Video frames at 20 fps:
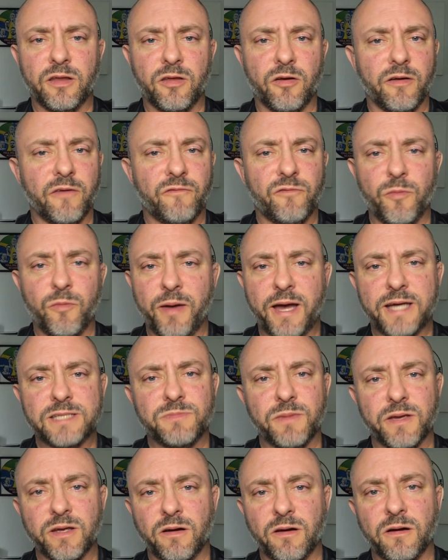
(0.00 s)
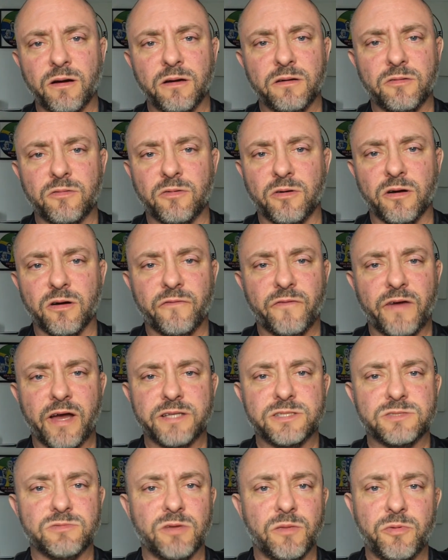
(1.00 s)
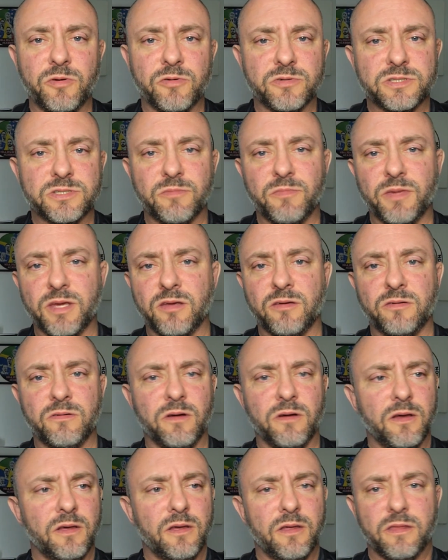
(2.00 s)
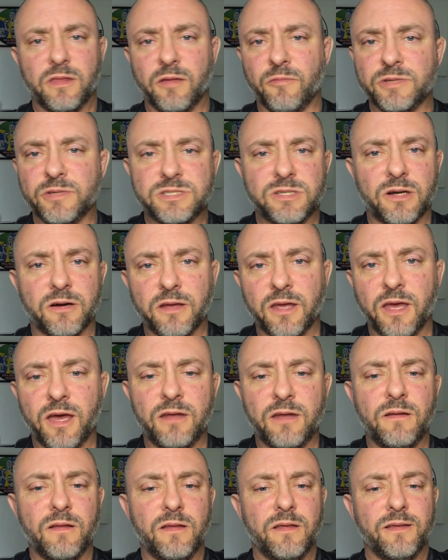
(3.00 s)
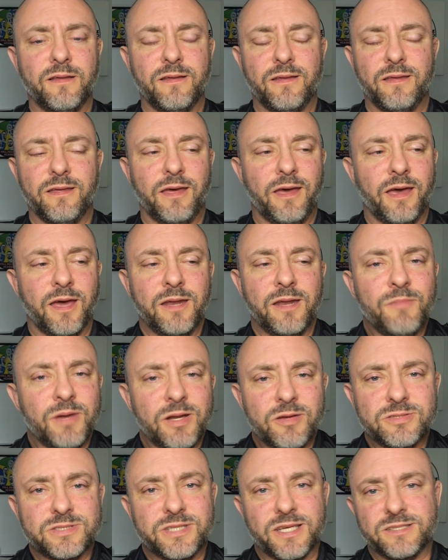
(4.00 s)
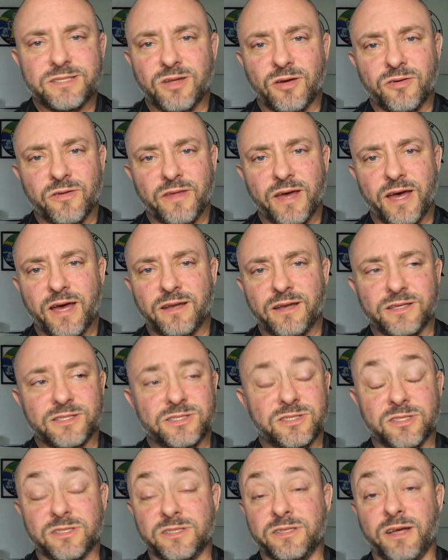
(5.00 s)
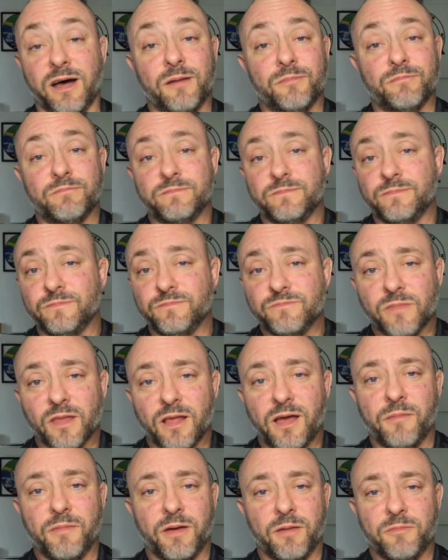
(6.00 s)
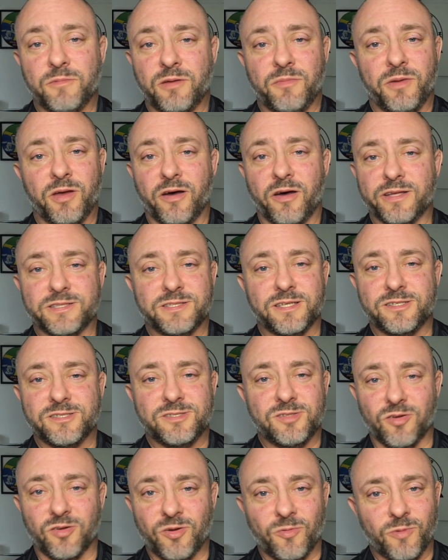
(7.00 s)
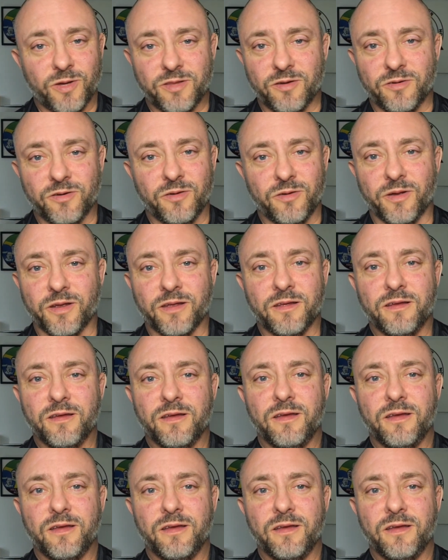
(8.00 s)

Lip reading: you know, if you pass my guard or if I sweep you or submit you, then we start again. Anybody who says no to that is just dumb. I'm going to be honest. They just don't know what they're doing,